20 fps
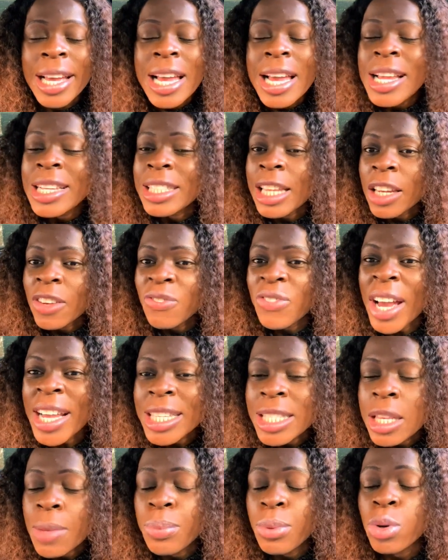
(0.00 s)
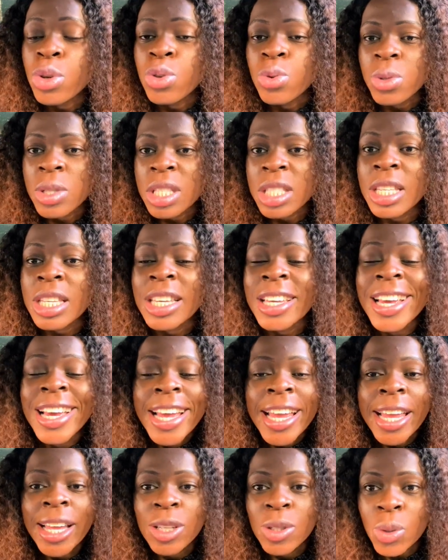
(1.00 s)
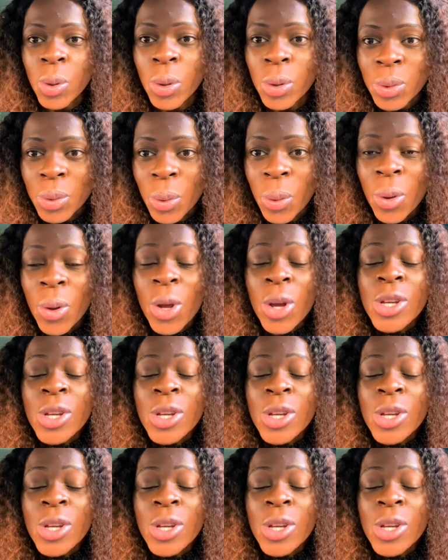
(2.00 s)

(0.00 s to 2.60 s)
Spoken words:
it's advisable you see a doctor.